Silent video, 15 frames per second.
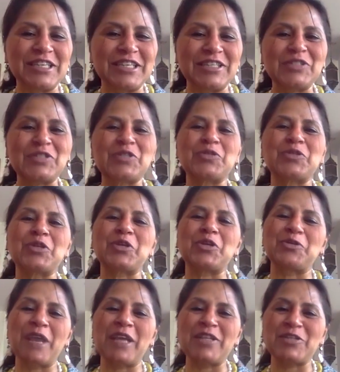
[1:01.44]
years to the
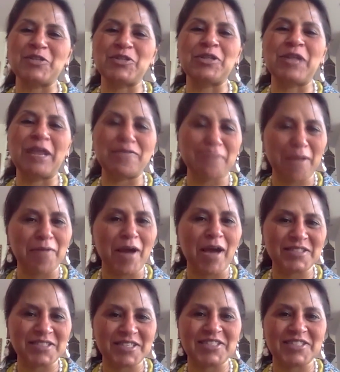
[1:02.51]
US to get my
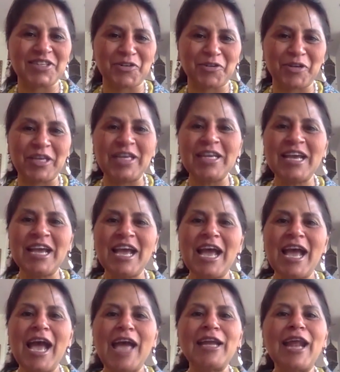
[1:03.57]
master's degree.
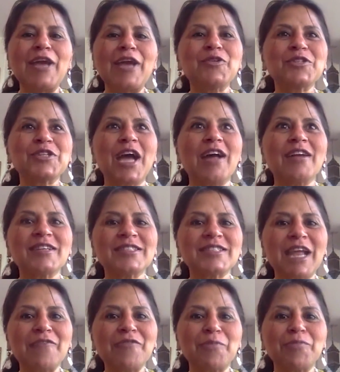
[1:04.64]
And I could
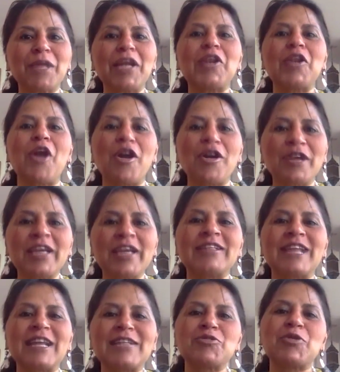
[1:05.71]
understand from that longing
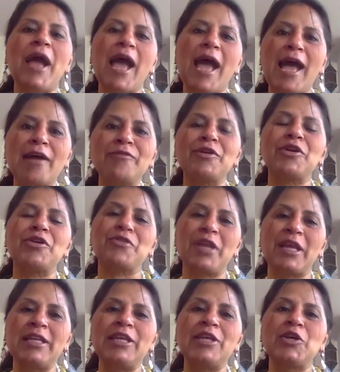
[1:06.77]
that to have a
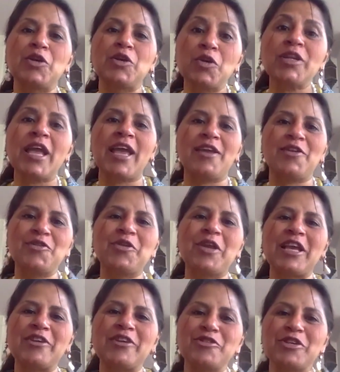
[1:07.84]
really good
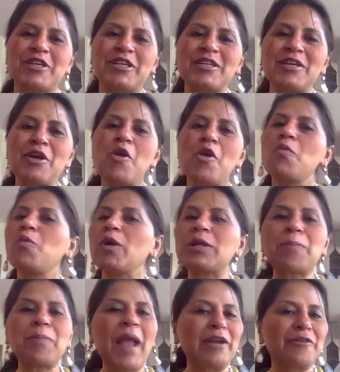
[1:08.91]
education what a
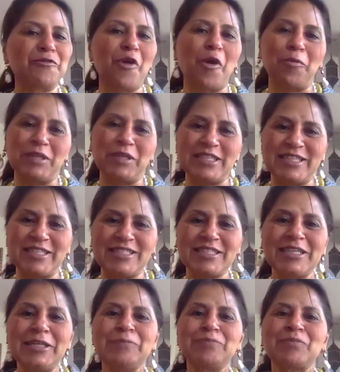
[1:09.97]
platform it is.
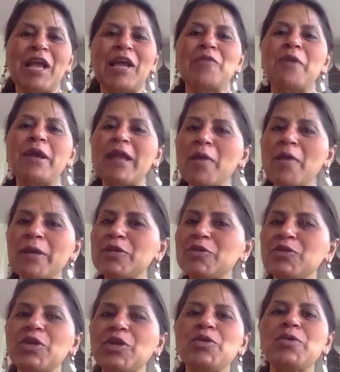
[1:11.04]
And when I went to
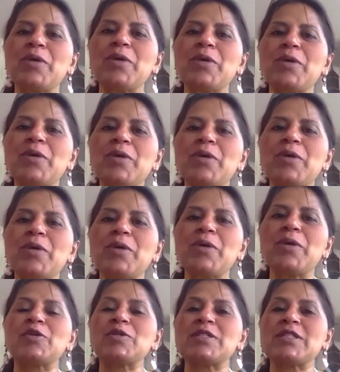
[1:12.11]
the US
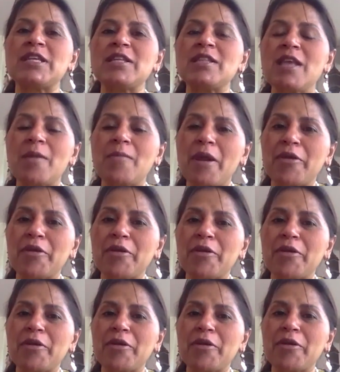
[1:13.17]
and I could see the
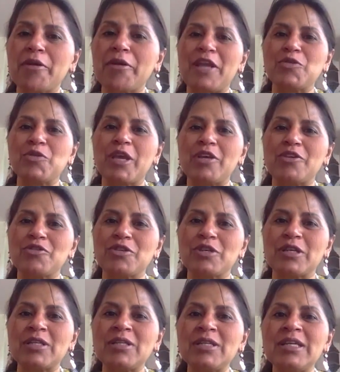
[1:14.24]
American model of
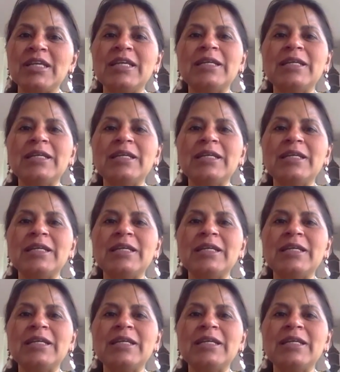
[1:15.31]
education,